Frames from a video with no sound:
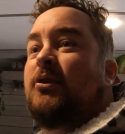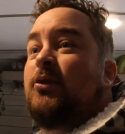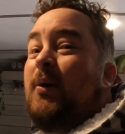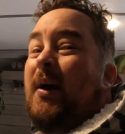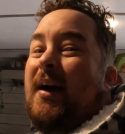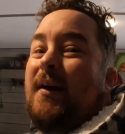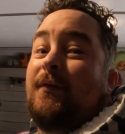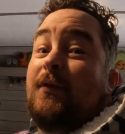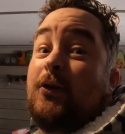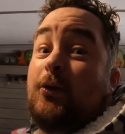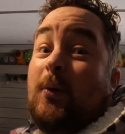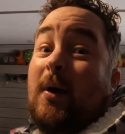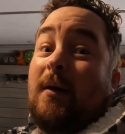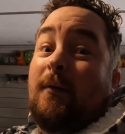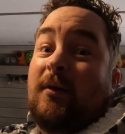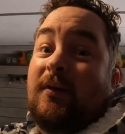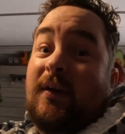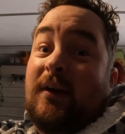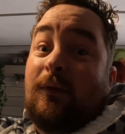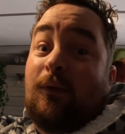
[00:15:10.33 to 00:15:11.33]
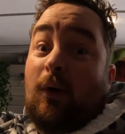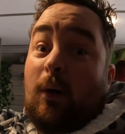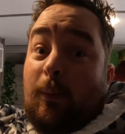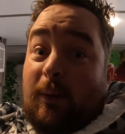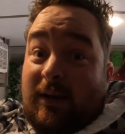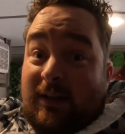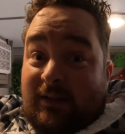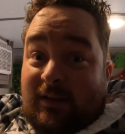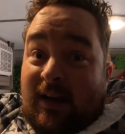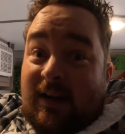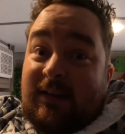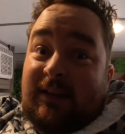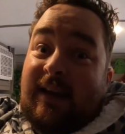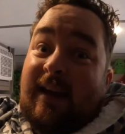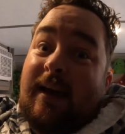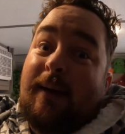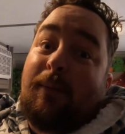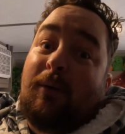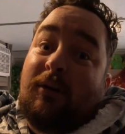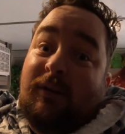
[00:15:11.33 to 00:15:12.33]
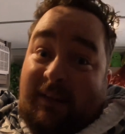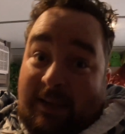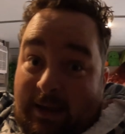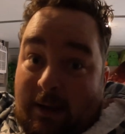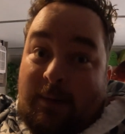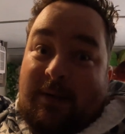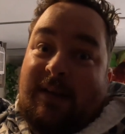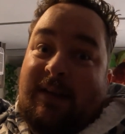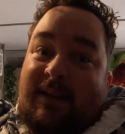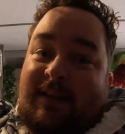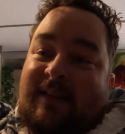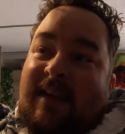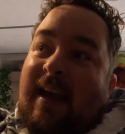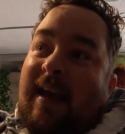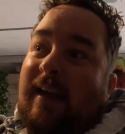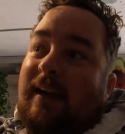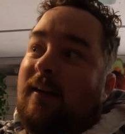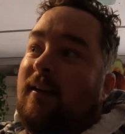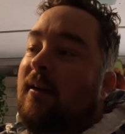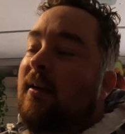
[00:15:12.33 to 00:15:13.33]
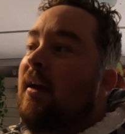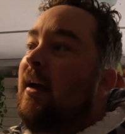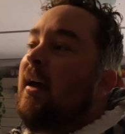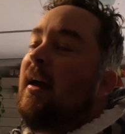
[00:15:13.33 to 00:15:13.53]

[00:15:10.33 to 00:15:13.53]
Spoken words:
You have to do everything from inside the camper down in the tank.